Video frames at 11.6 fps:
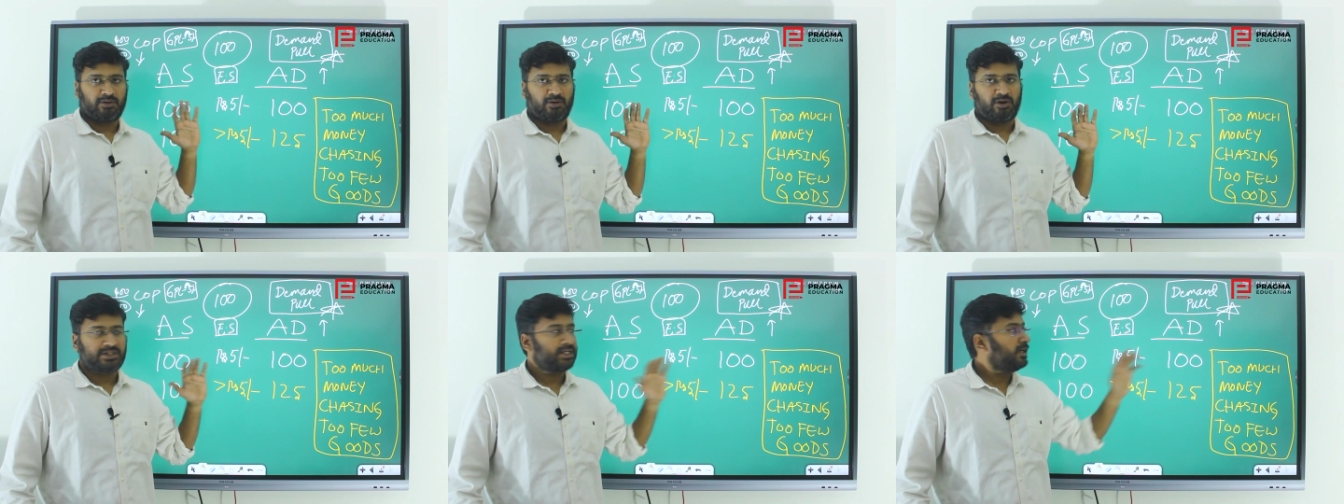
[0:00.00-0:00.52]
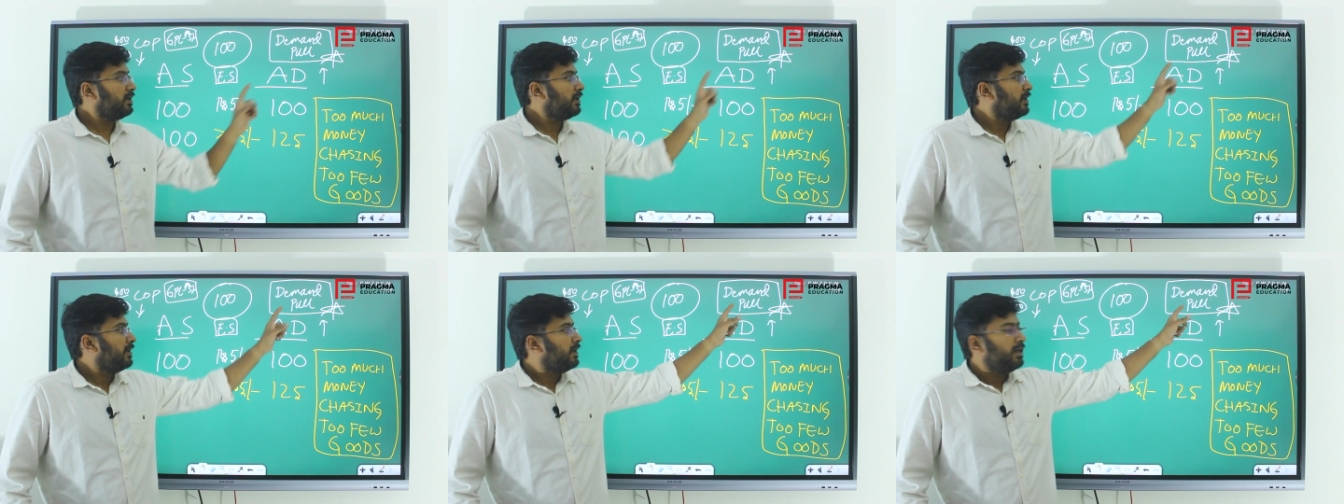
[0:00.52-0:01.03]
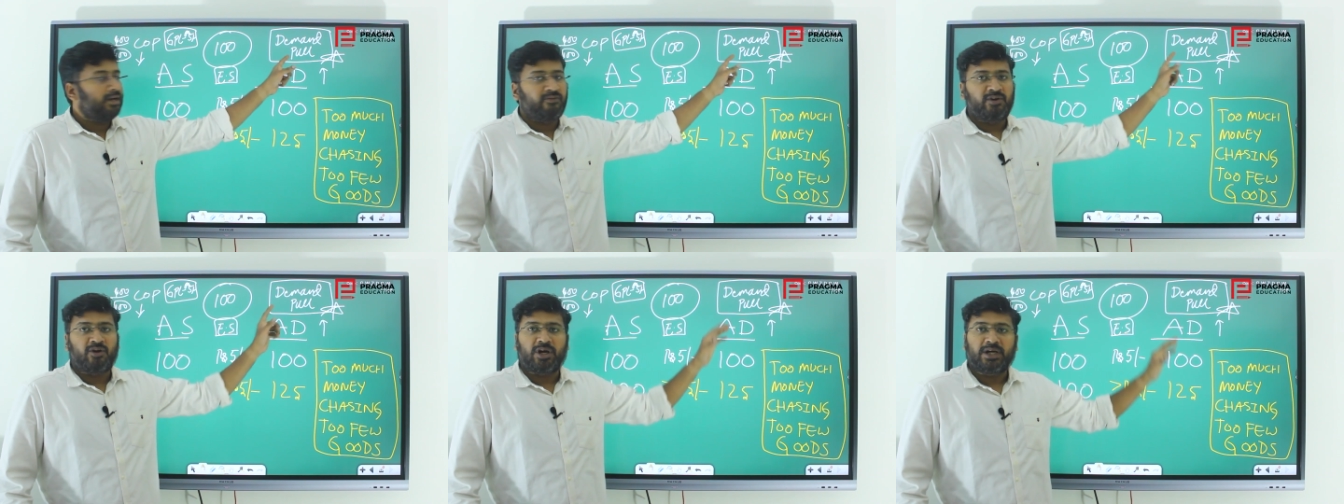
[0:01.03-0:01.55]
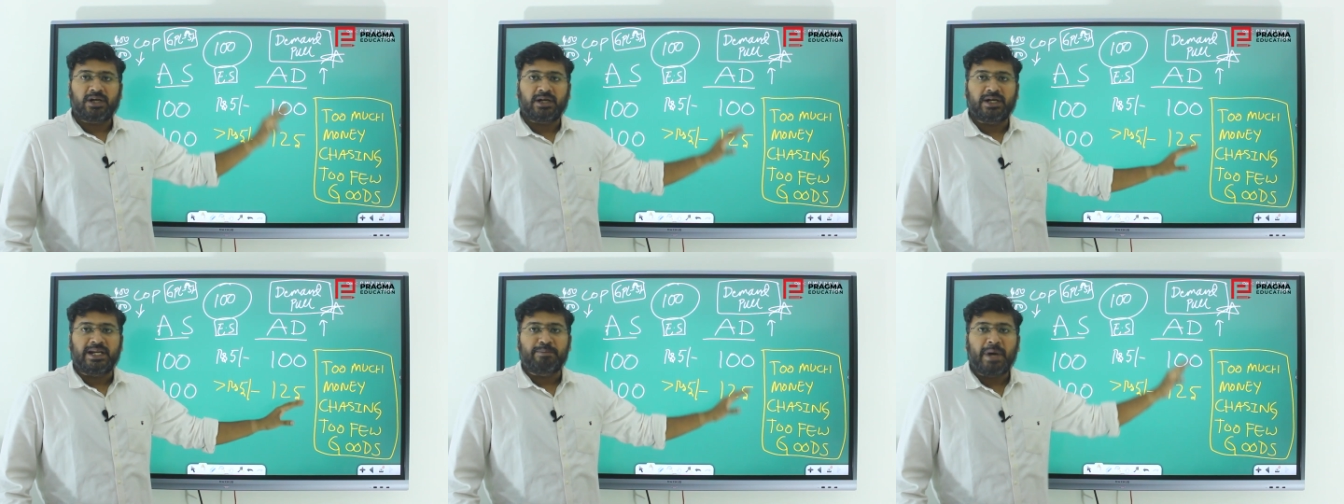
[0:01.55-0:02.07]
constant, we call
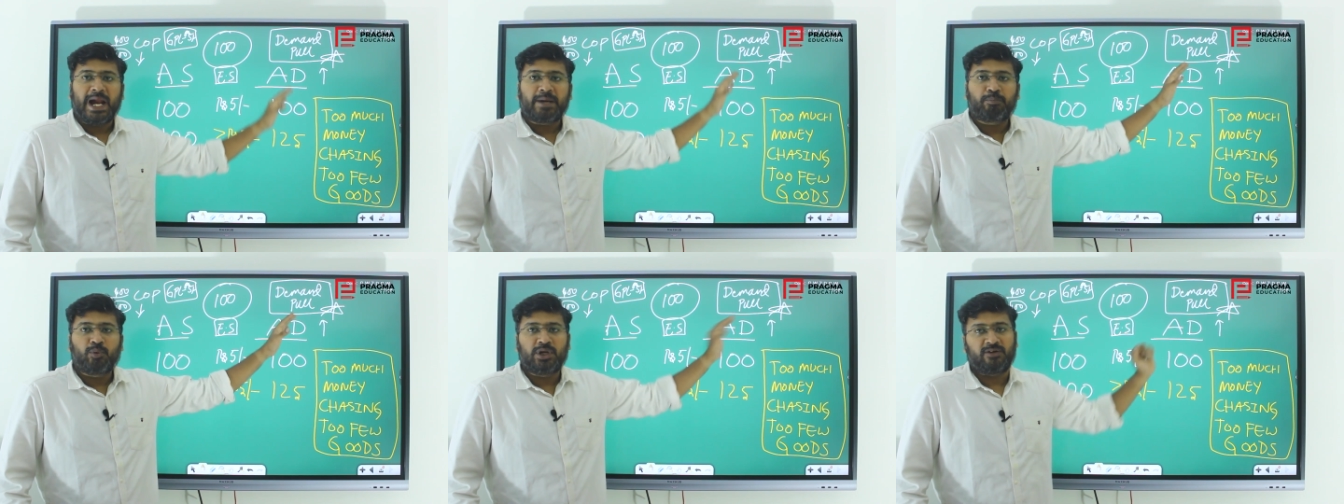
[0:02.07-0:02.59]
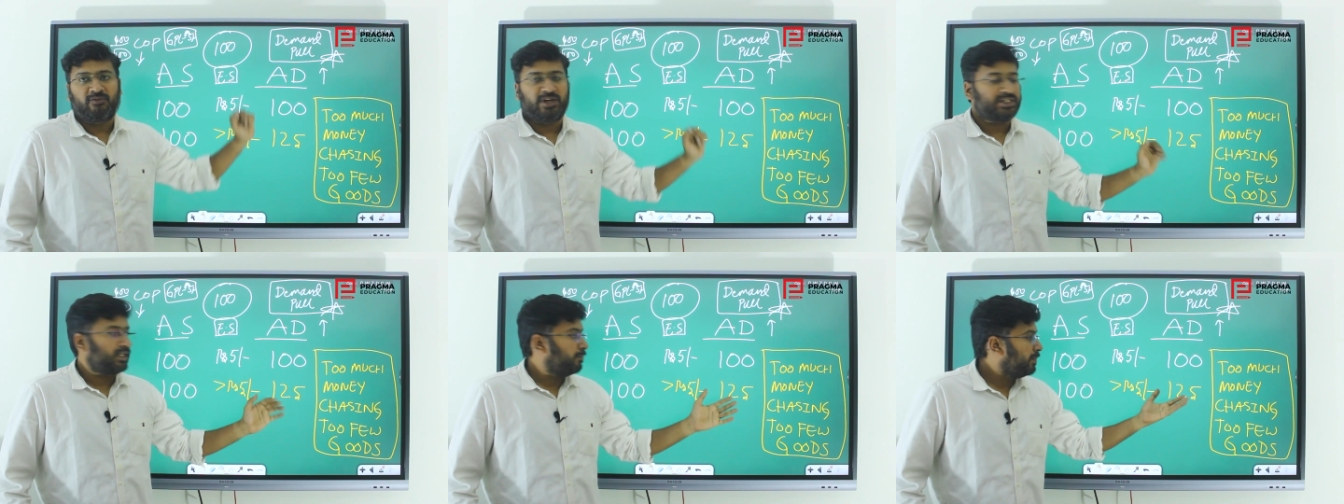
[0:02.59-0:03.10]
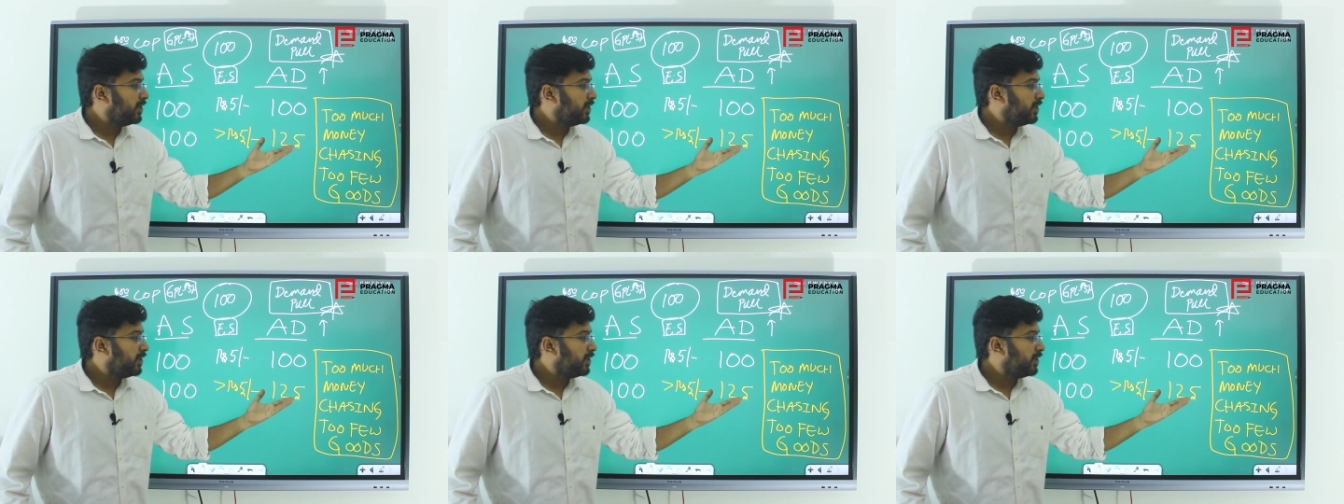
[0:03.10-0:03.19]
it demand pull inflation.